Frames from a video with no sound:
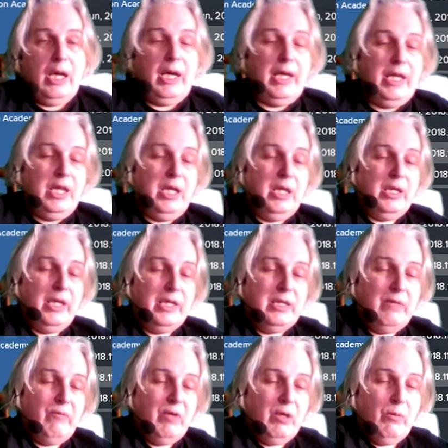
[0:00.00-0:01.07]
think that's
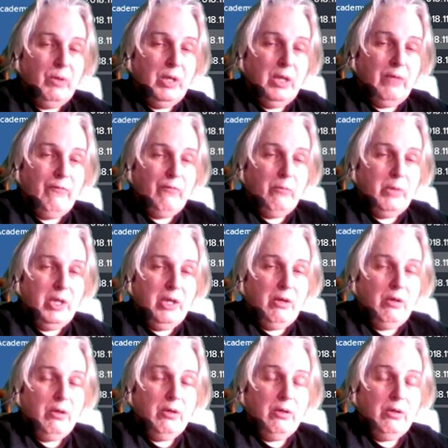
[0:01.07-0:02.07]
everything we need from here.